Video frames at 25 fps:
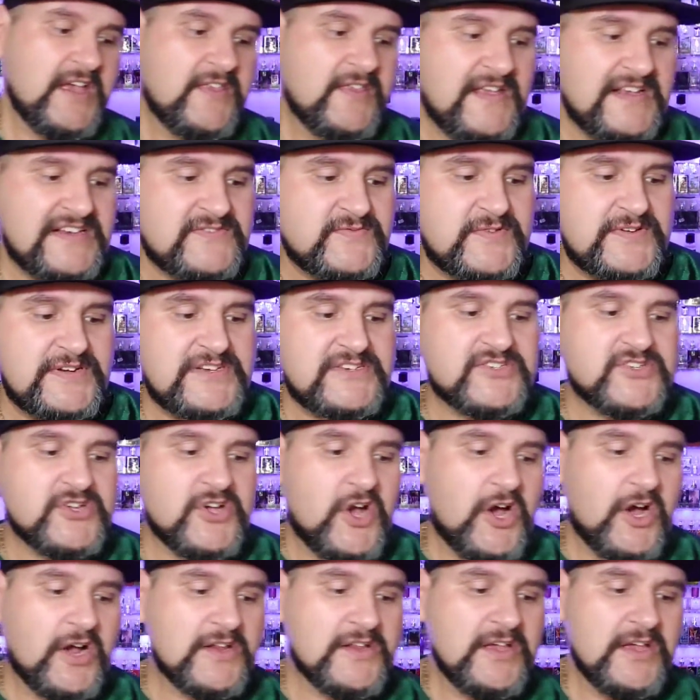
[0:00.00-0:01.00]
This one is
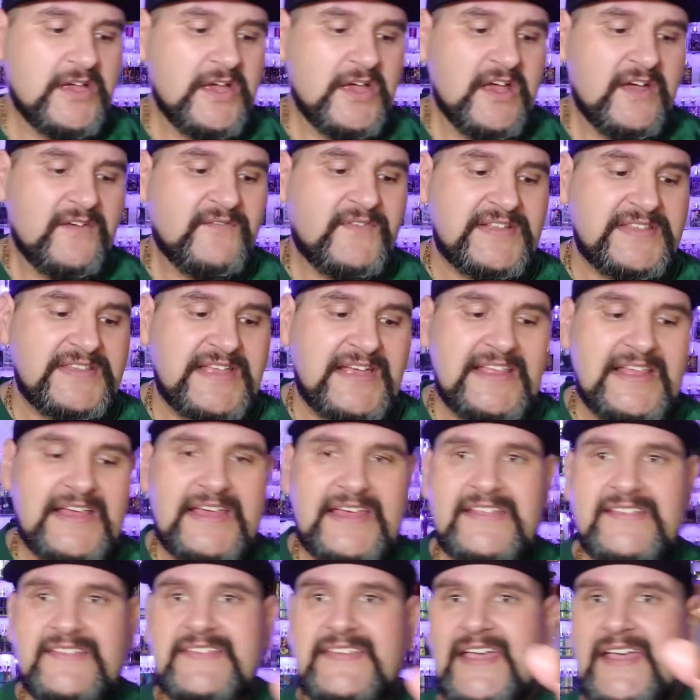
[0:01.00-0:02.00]
called Vanilla
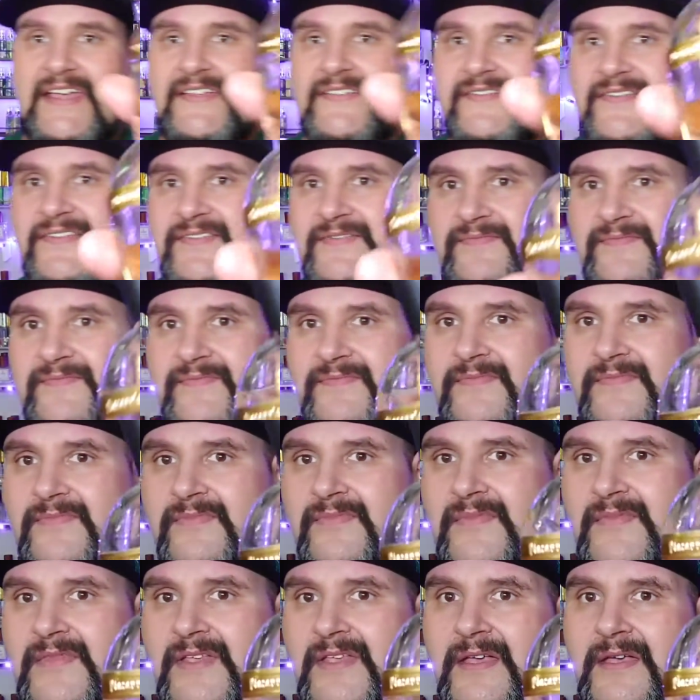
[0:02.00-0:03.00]
Intense.
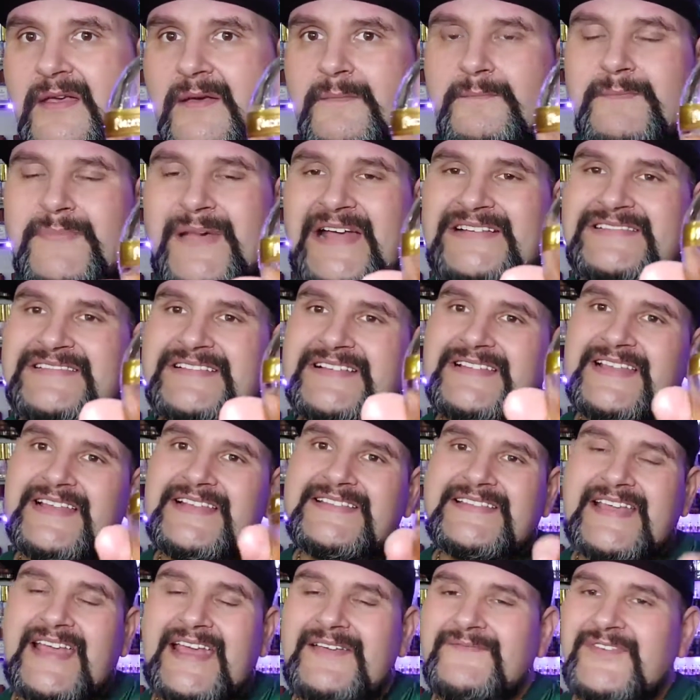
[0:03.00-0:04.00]
Basically,
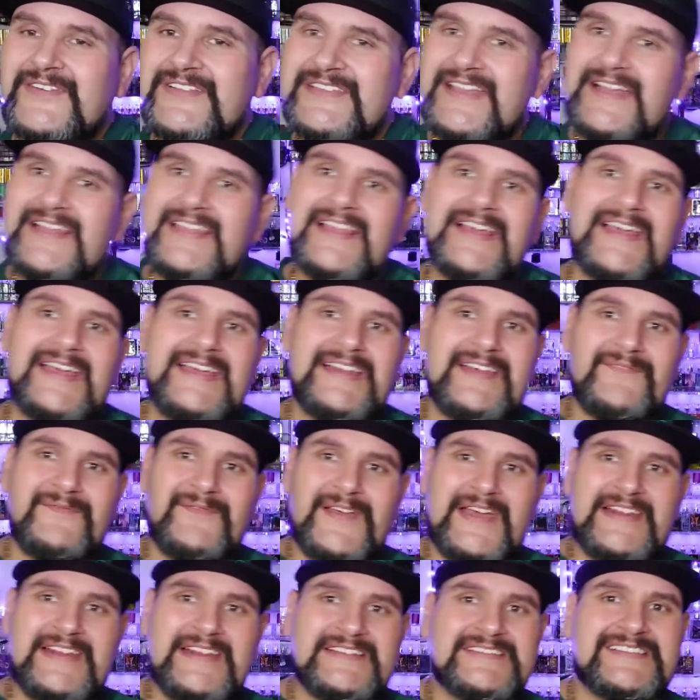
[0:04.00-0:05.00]
take vanilla and
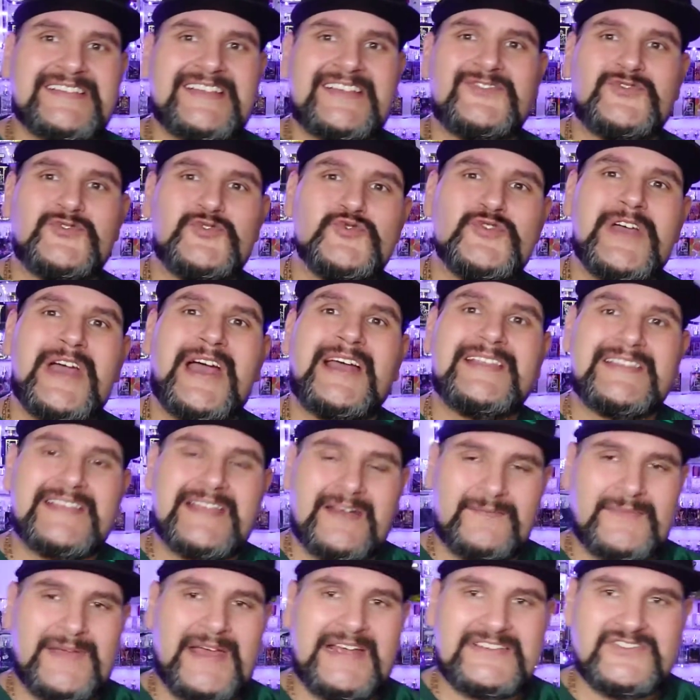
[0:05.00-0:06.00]
Aventus, and you got
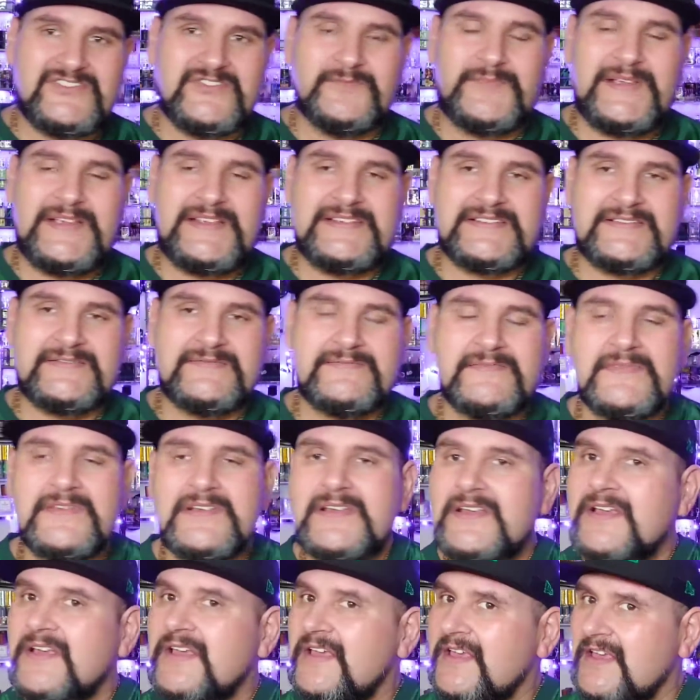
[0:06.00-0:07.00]
a masterpiece
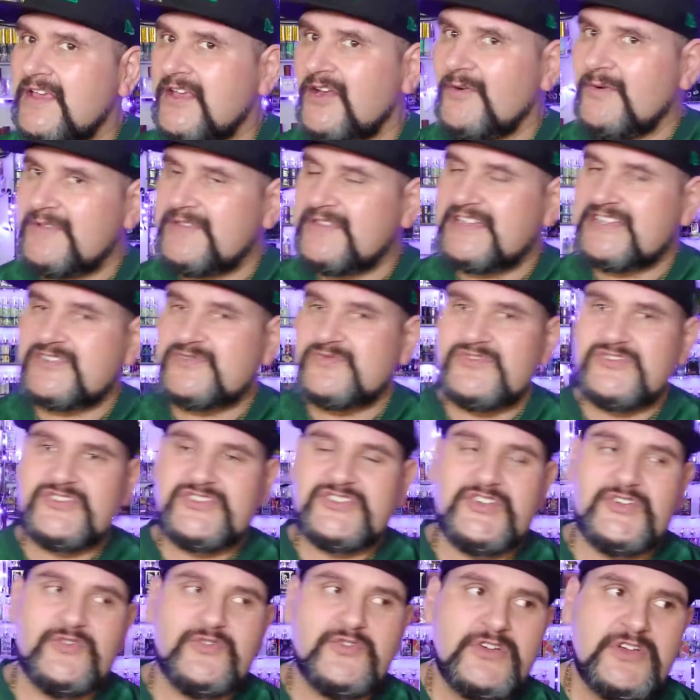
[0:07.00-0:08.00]
here with this one,
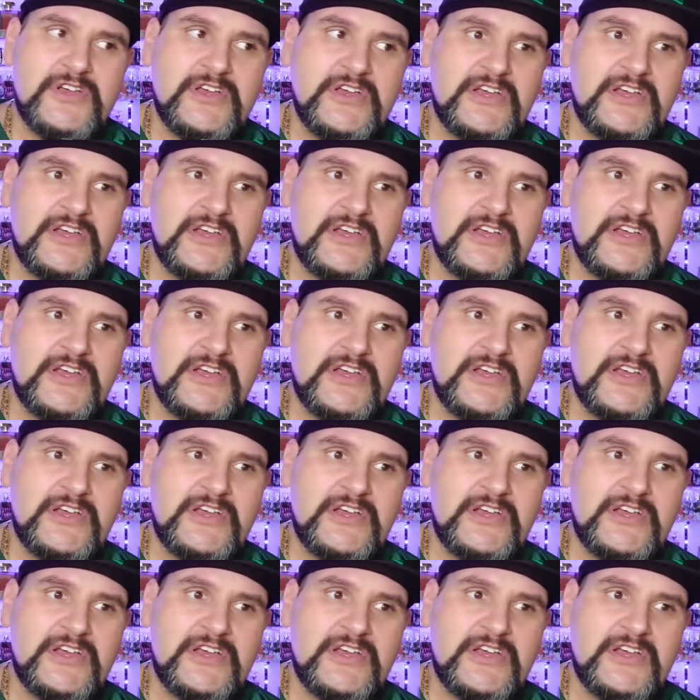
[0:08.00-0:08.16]
too.